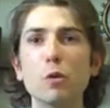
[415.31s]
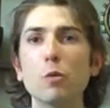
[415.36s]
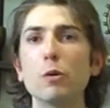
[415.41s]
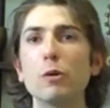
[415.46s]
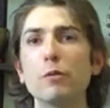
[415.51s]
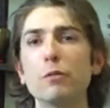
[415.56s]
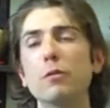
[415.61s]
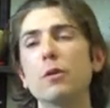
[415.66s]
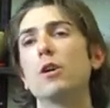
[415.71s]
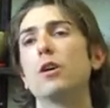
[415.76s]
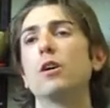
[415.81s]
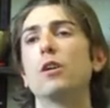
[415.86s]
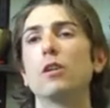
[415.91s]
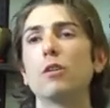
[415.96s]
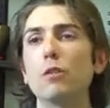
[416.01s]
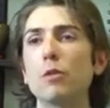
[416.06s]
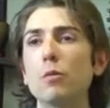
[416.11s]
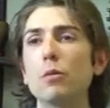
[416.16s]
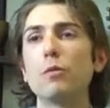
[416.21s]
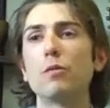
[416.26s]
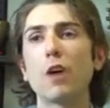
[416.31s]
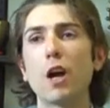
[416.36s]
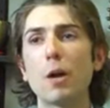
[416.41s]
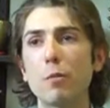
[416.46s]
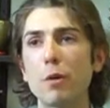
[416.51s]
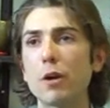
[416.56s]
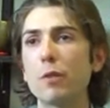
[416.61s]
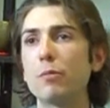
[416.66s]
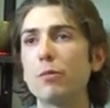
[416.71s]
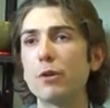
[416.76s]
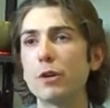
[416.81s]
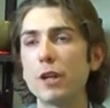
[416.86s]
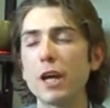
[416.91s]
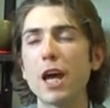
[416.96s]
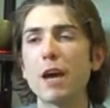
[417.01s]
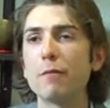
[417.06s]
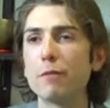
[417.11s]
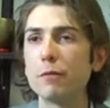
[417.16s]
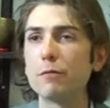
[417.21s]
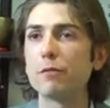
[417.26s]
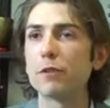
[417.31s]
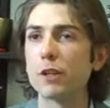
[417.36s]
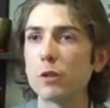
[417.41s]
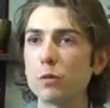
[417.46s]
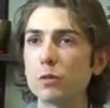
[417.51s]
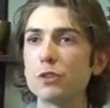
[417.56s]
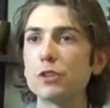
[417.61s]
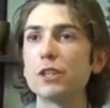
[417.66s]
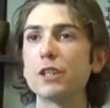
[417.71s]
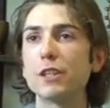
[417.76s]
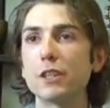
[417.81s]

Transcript: We vibrate a pretty heavy frequency.